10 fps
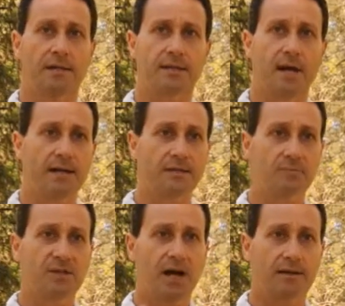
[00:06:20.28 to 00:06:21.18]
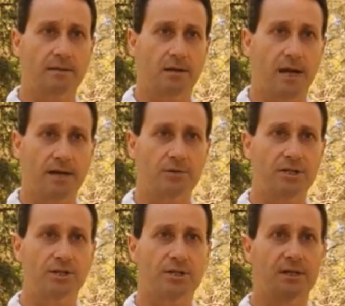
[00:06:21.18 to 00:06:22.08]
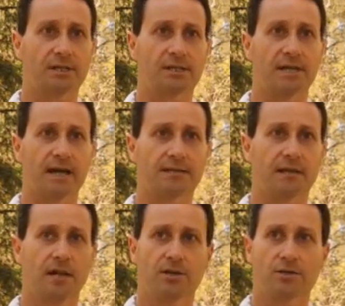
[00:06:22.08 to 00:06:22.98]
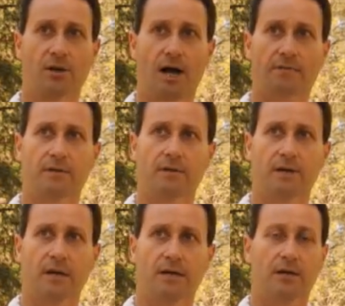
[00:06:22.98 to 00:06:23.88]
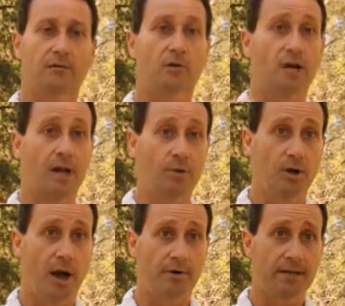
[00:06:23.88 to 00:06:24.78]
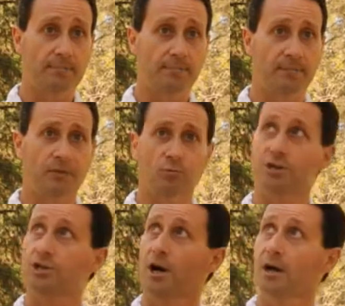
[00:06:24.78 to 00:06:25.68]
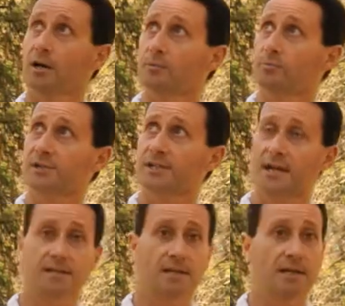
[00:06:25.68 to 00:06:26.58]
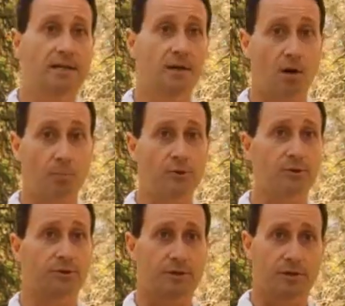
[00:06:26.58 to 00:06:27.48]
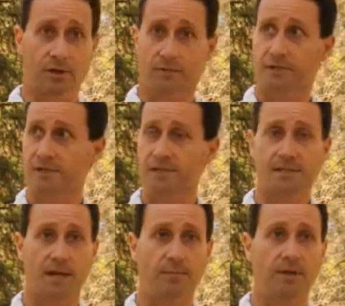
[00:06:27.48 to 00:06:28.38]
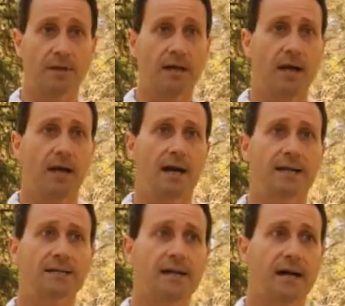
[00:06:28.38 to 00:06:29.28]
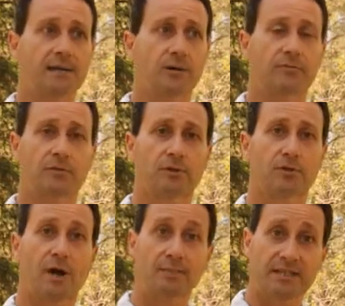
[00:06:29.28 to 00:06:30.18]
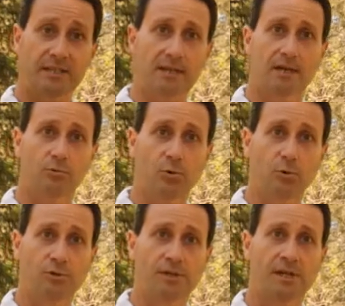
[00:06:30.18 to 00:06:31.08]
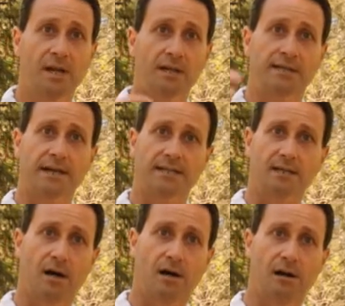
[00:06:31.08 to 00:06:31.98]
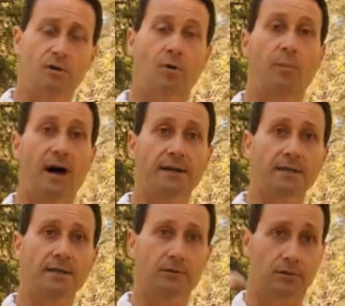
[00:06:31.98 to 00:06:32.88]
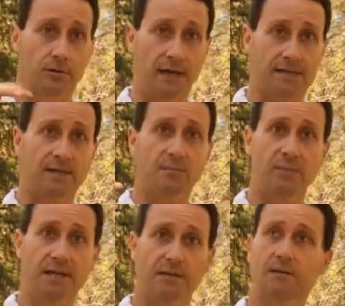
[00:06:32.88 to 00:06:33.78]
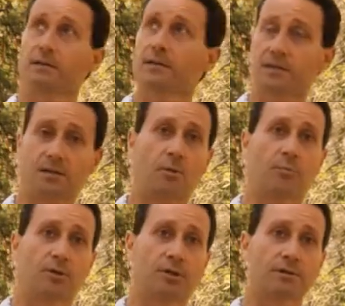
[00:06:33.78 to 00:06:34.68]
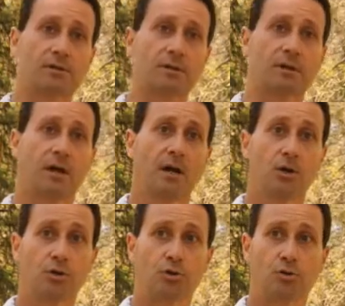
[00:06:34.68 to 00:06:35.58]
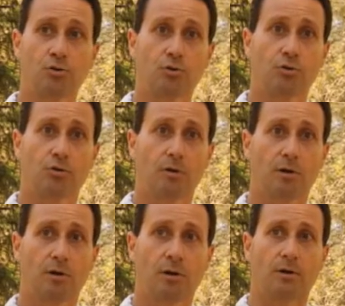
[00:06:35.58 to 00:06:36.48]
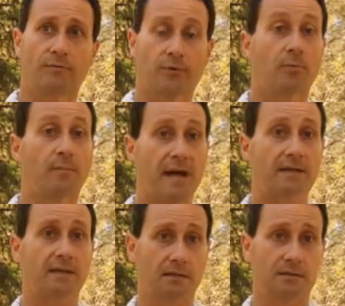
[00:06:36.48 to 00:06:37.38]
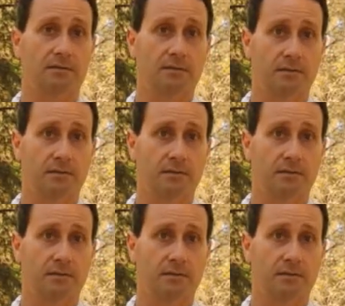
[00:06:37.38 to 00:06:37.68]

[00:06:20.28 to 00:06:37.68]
And the idea behind the language is that you have a vocabulary, which are precisely the components of the system, and kind of grammatical rules that are combining or assembling these components to for making